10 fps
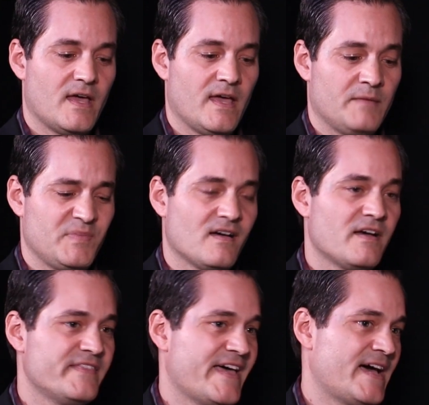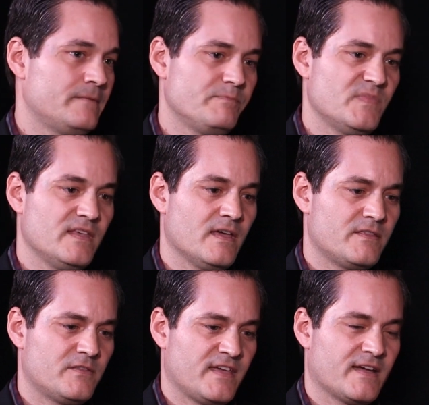And beyond that, the
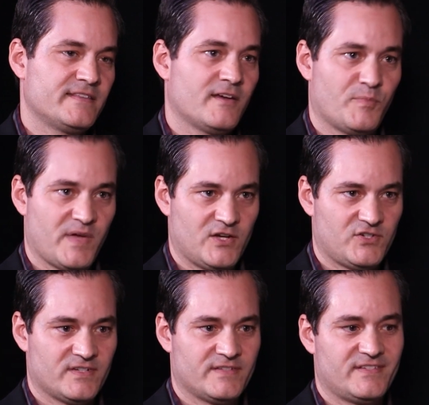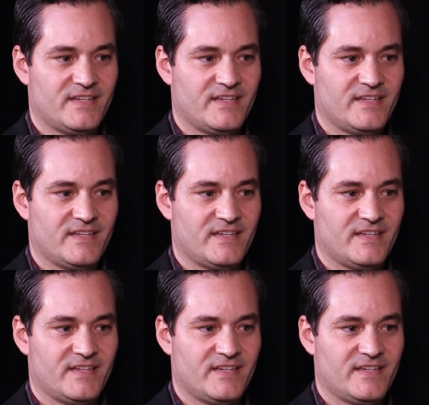other thing I tell patients